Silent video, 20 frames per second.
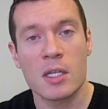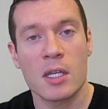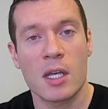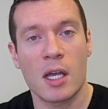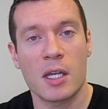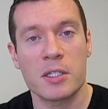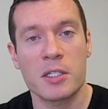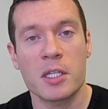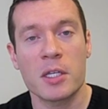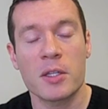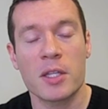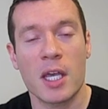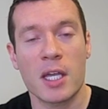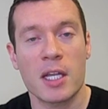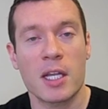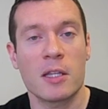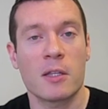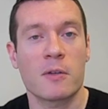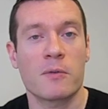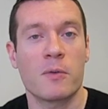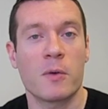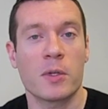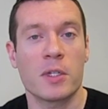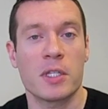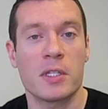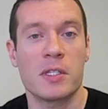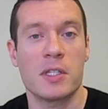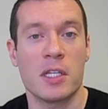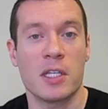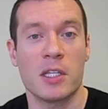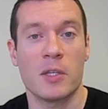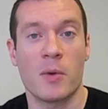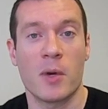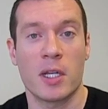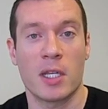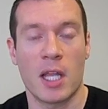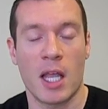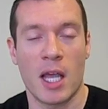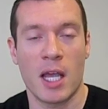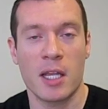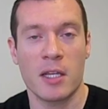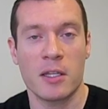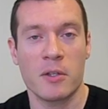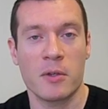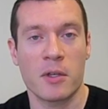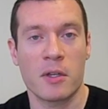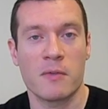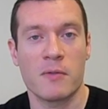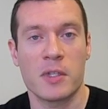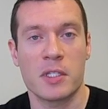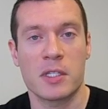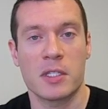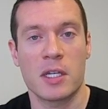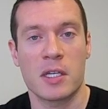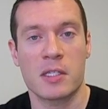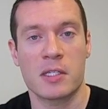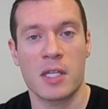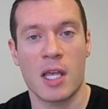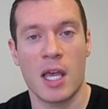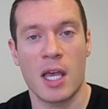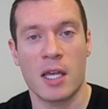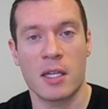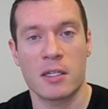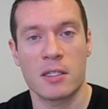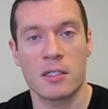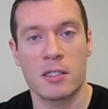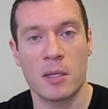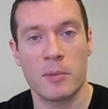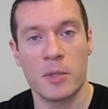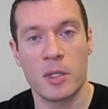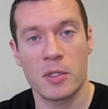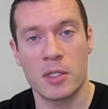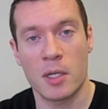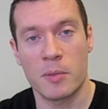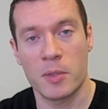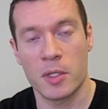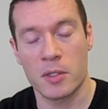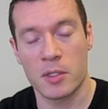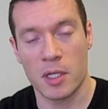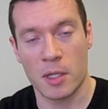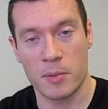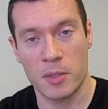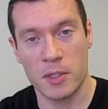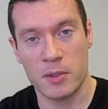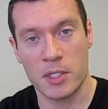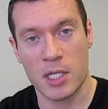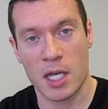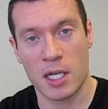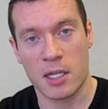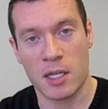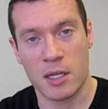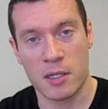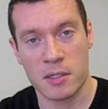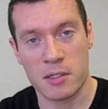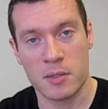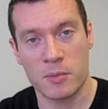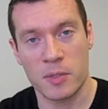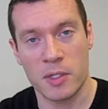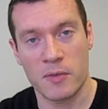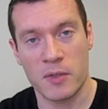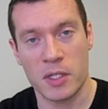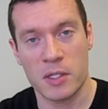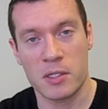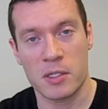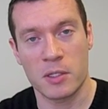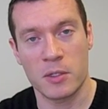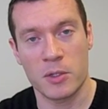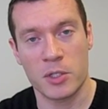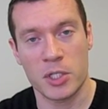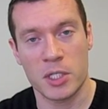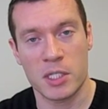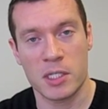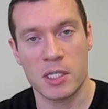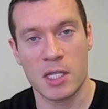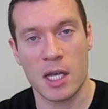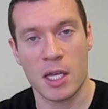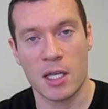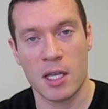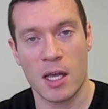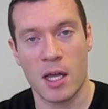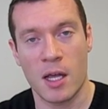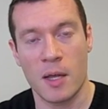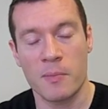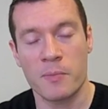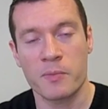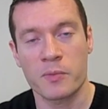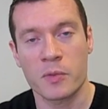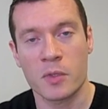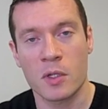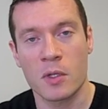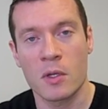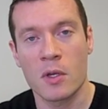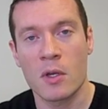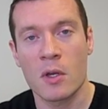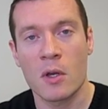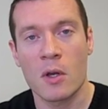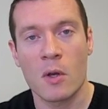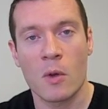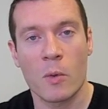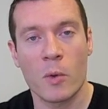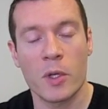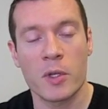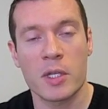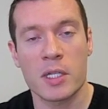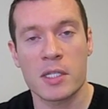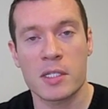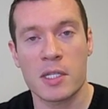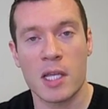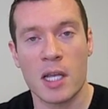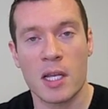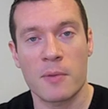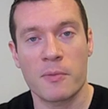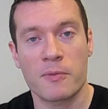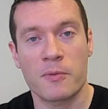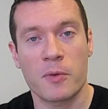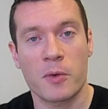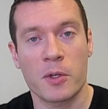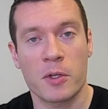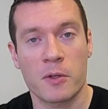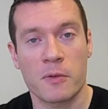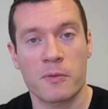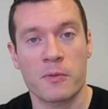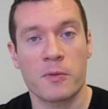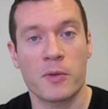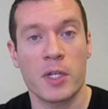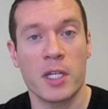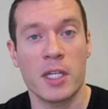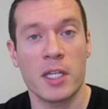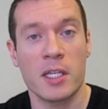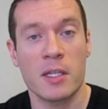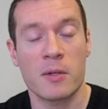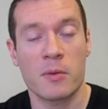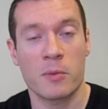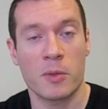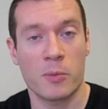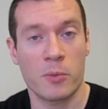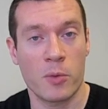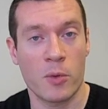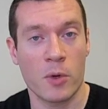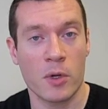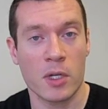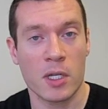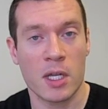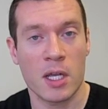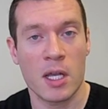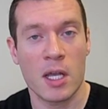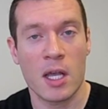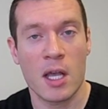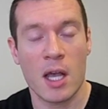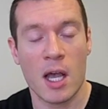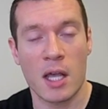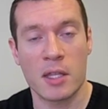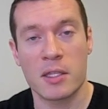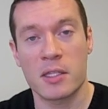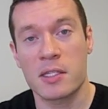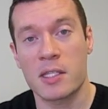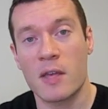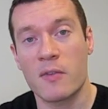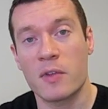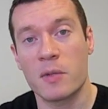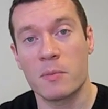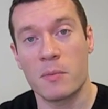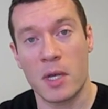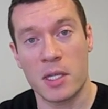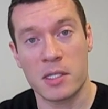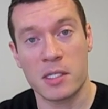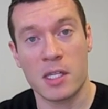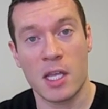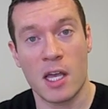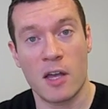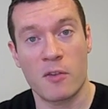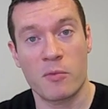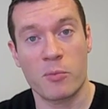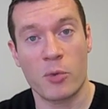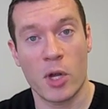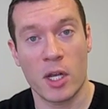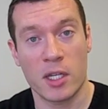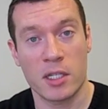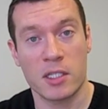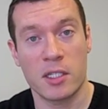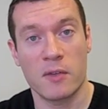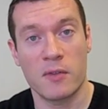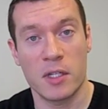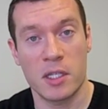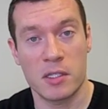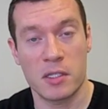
Until then, I look forward to seeing you online. You can visit us at www.customlivingsolutions.com, where you can sign up for your free report on the 7 must-have productivity